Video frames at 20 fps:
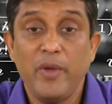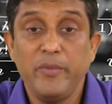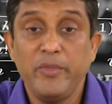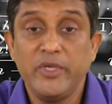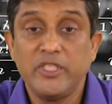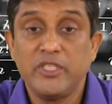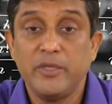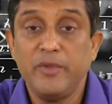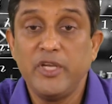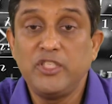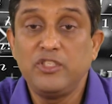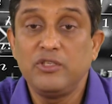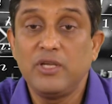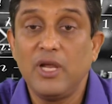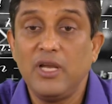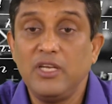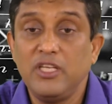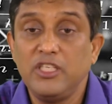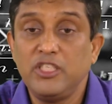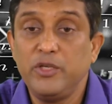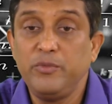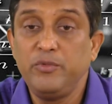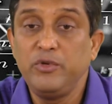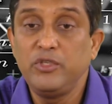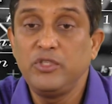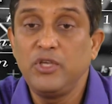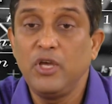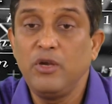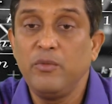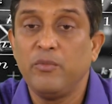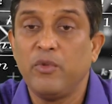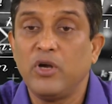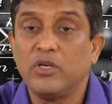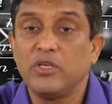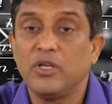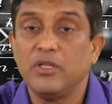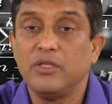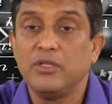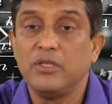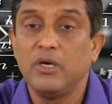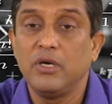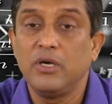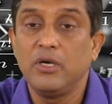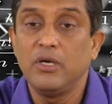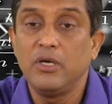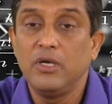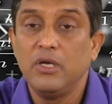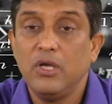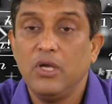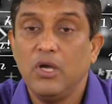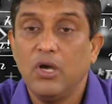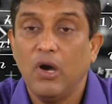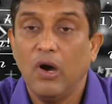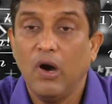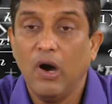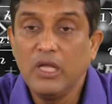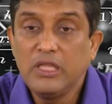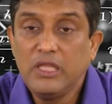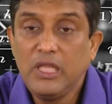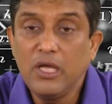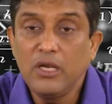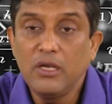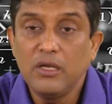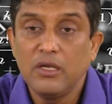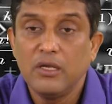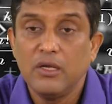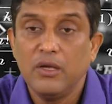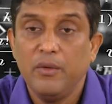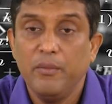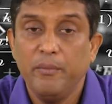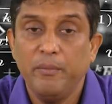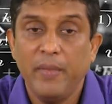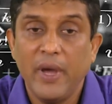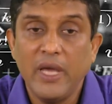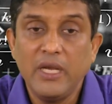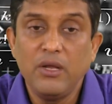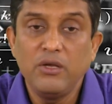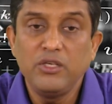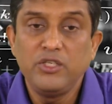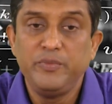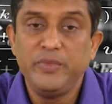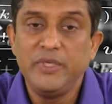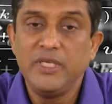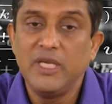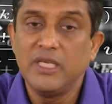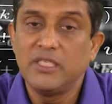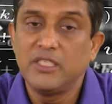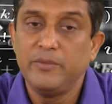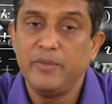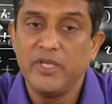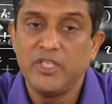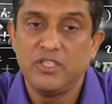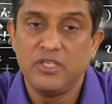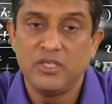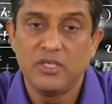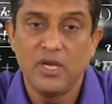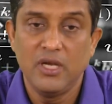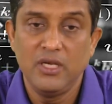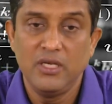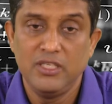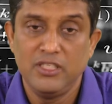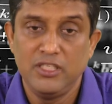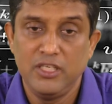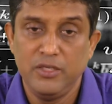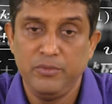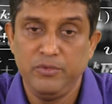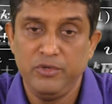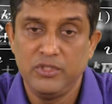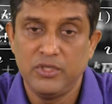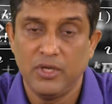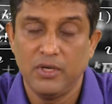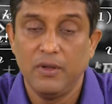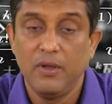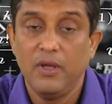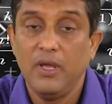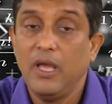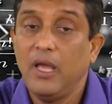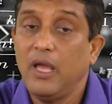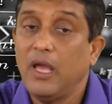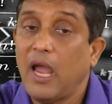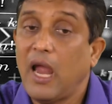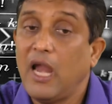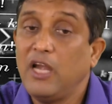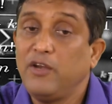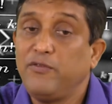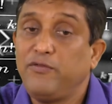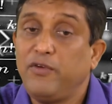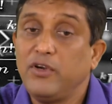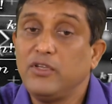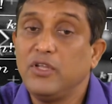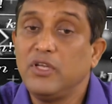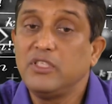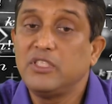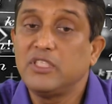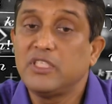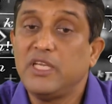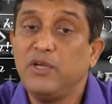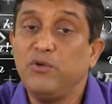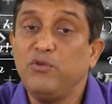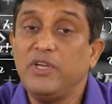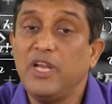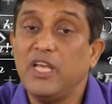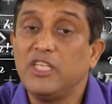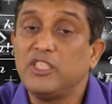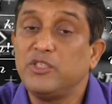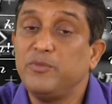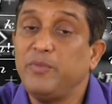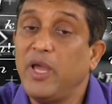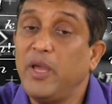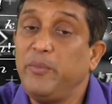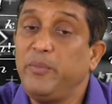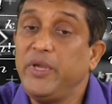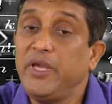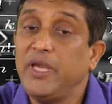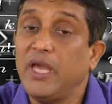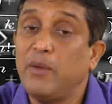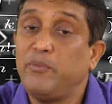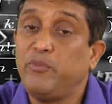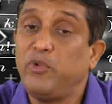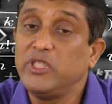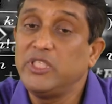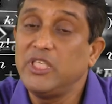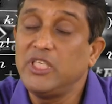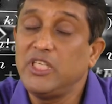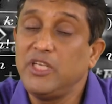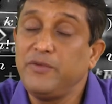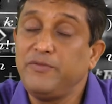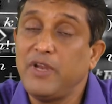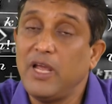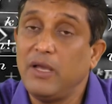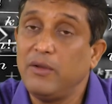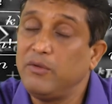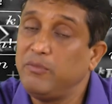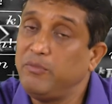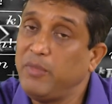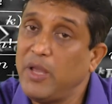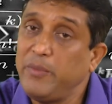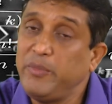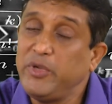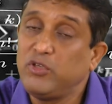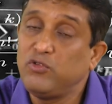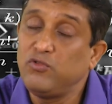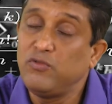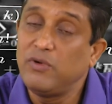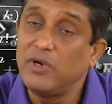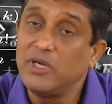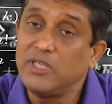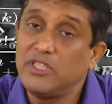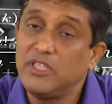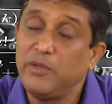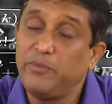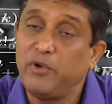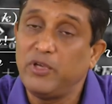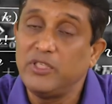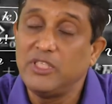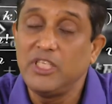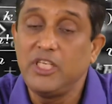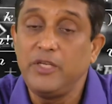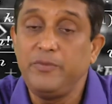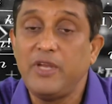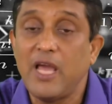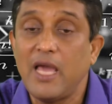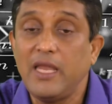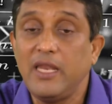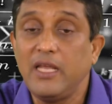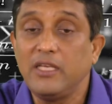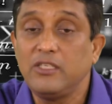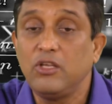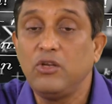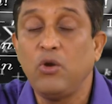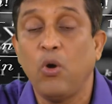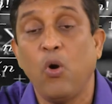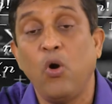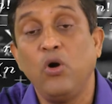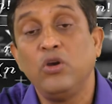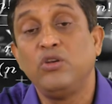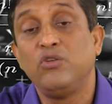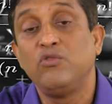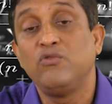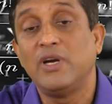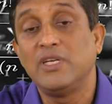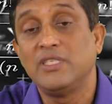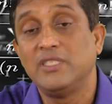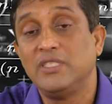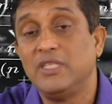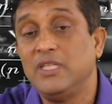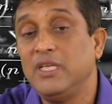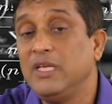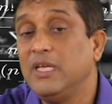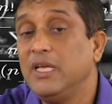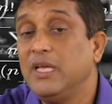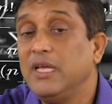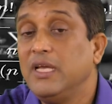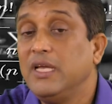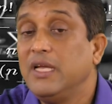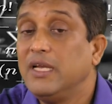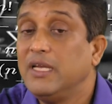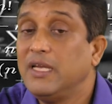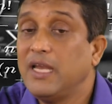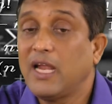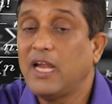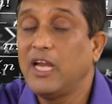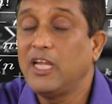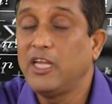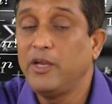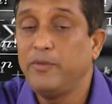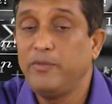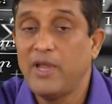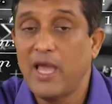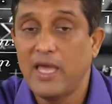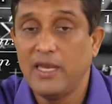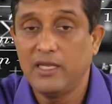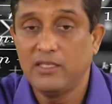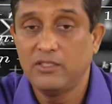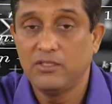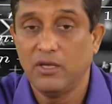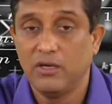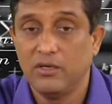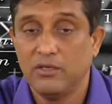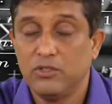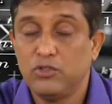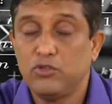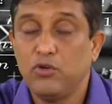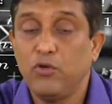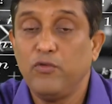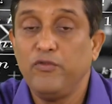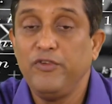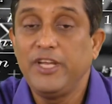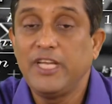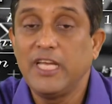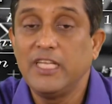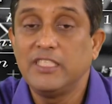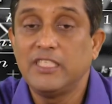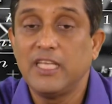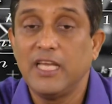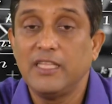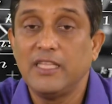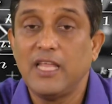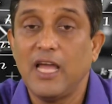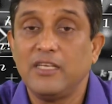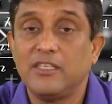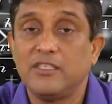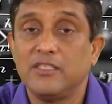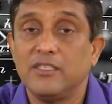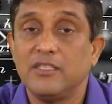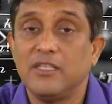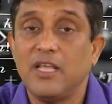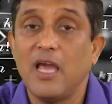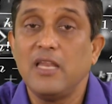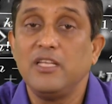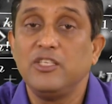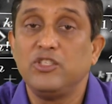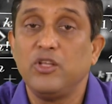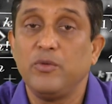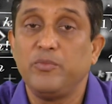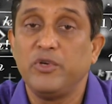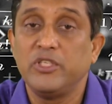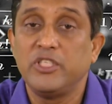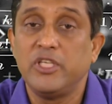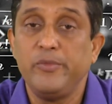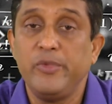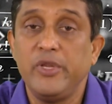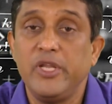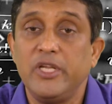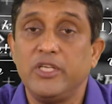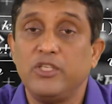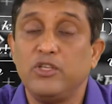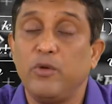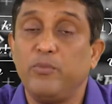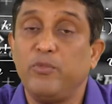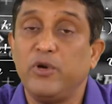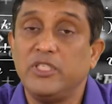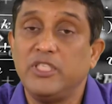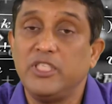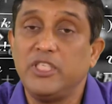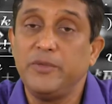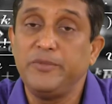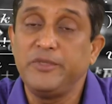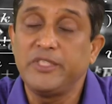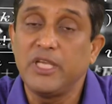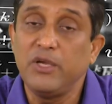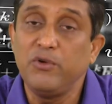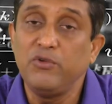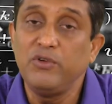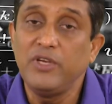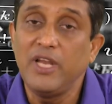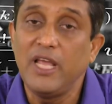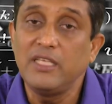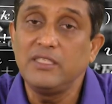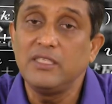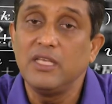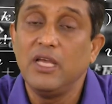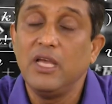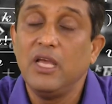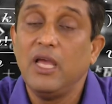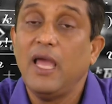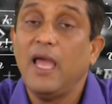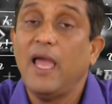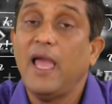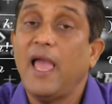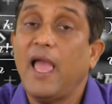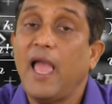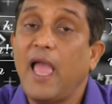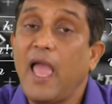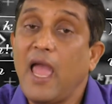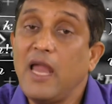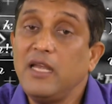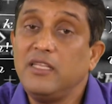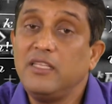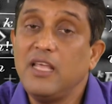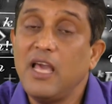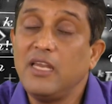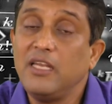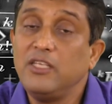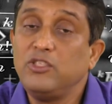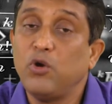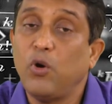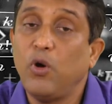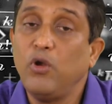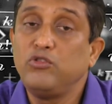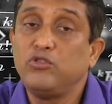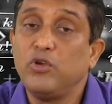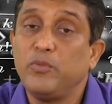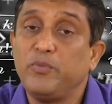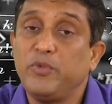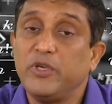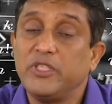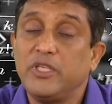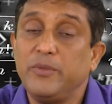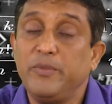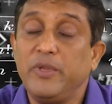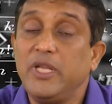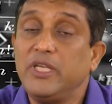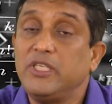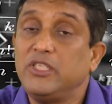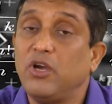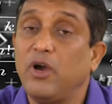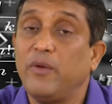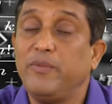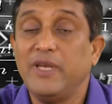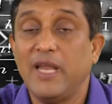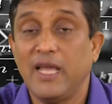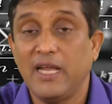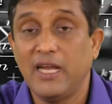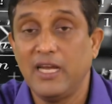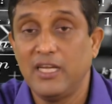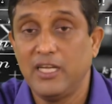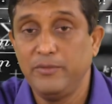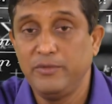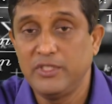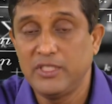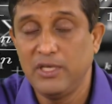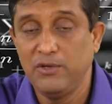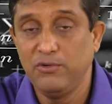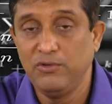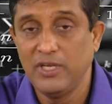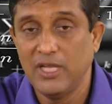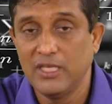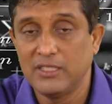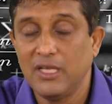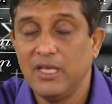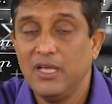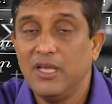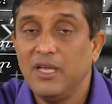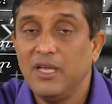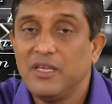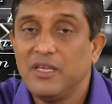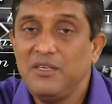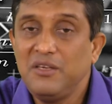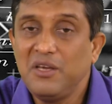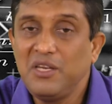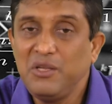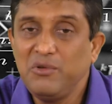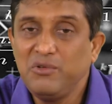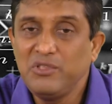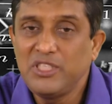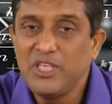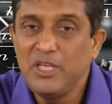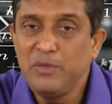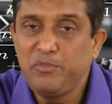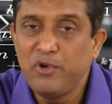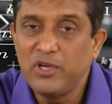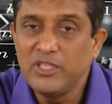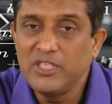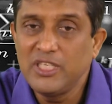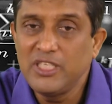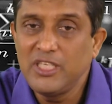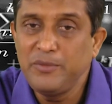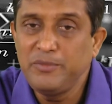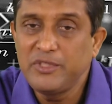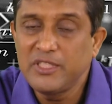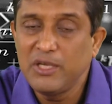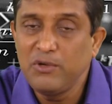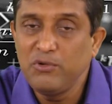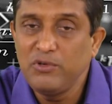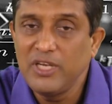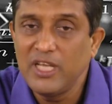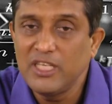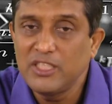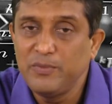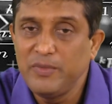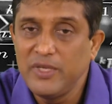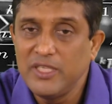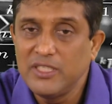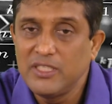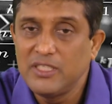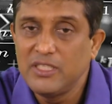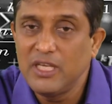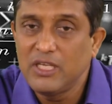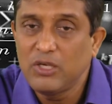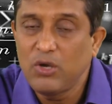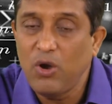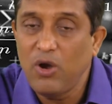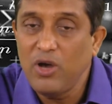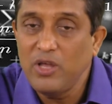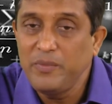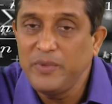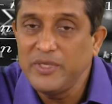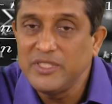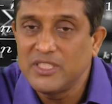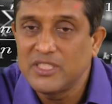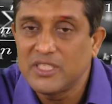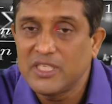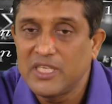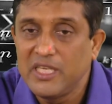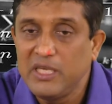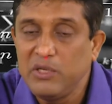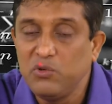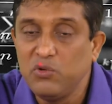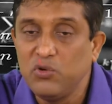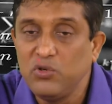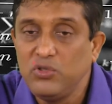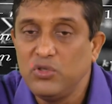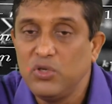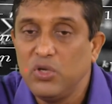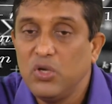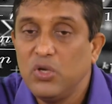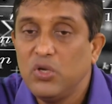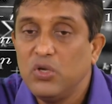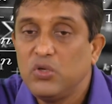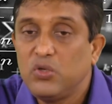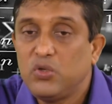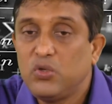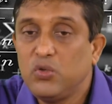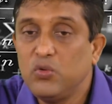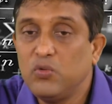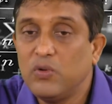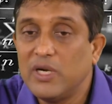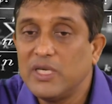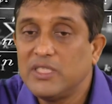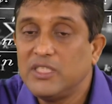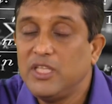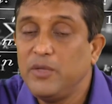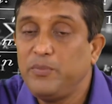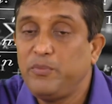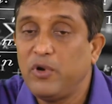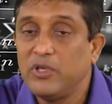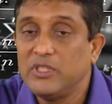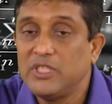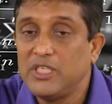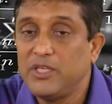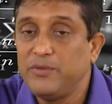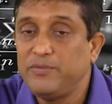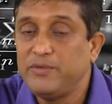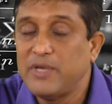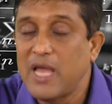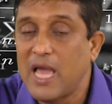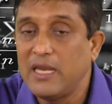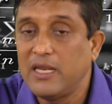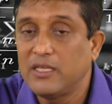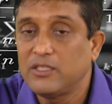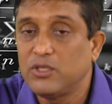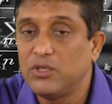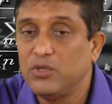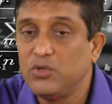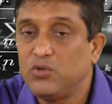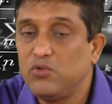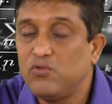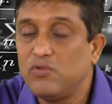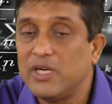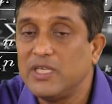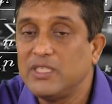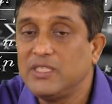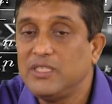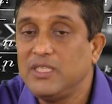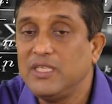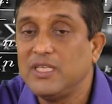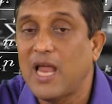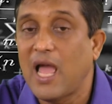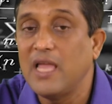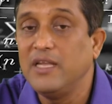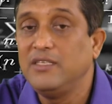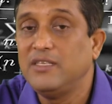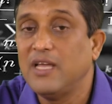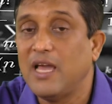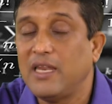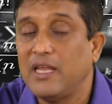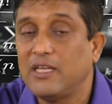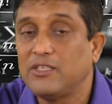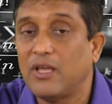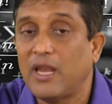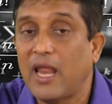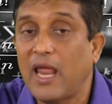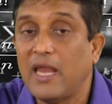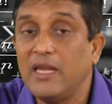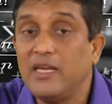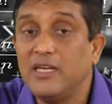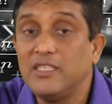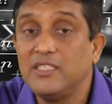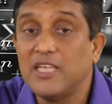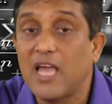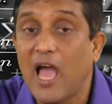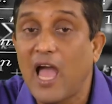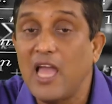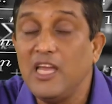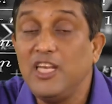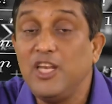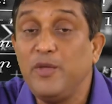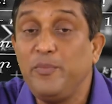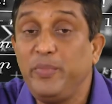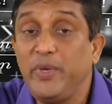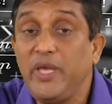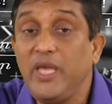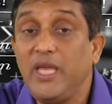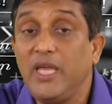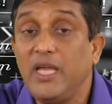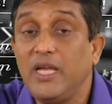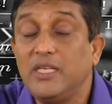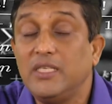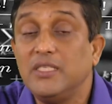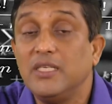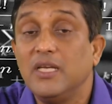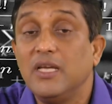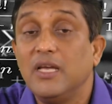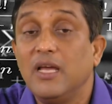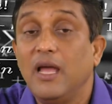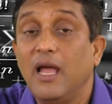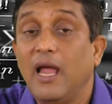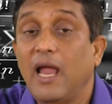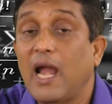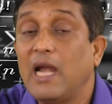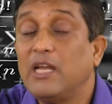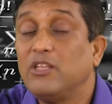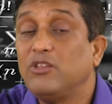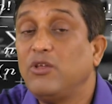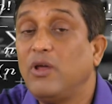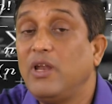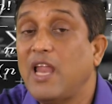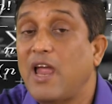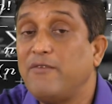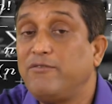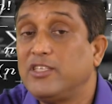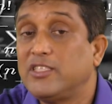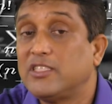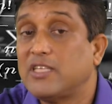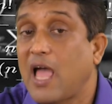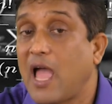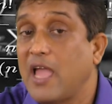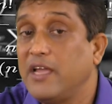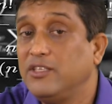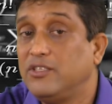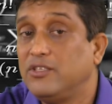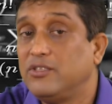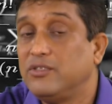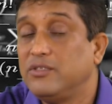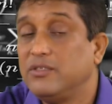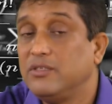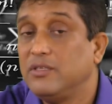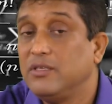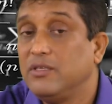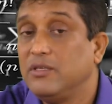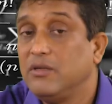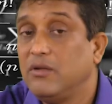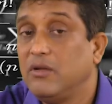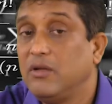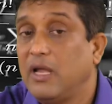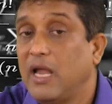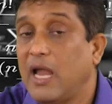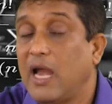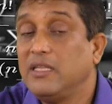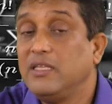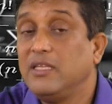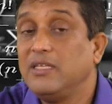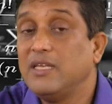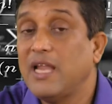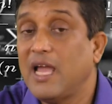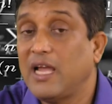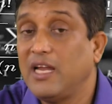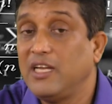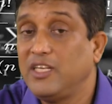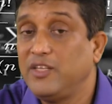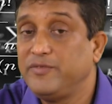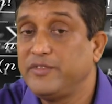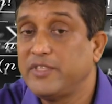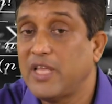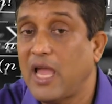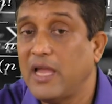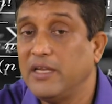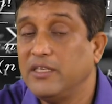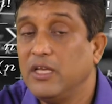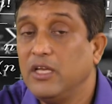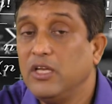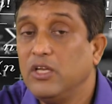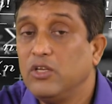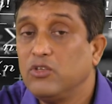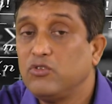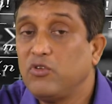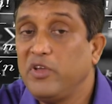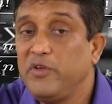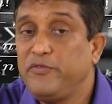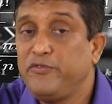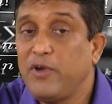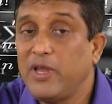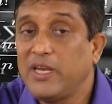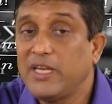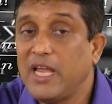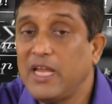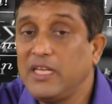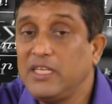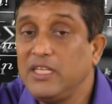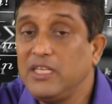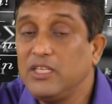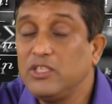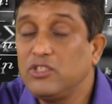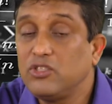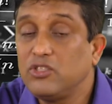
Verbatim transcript: may be symmetrical distribution, but on the other may not be a symmetrical distribution. And further skewness may be a positive, uh, may be towards the positive direction or towards the negative direction. So we can say that there is the possibility of positive skewness and there is also possibility of negative skewness. Here you see positive skewness means the curve is skewed towards the positive direction, towards the right direction and it is highly peaked at the left side, at the negative side. So if you are getting